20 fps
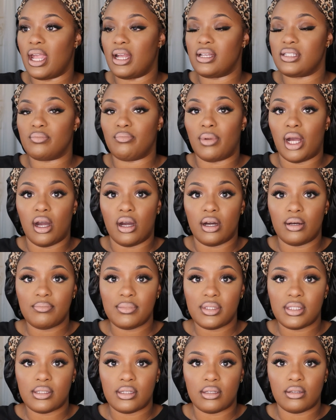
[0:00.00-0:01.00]
As
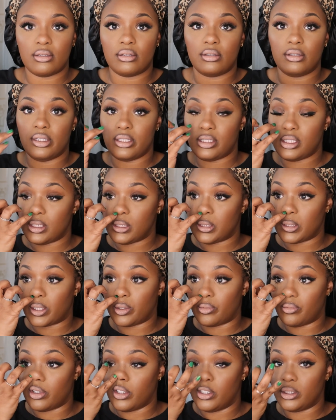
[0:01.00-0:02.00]
moms, this is
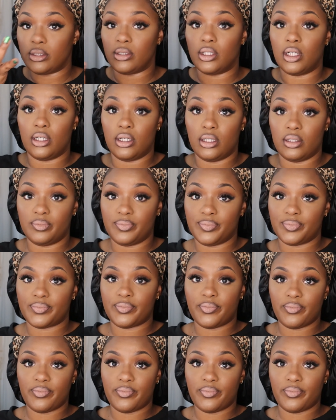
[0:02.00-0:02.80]
looking real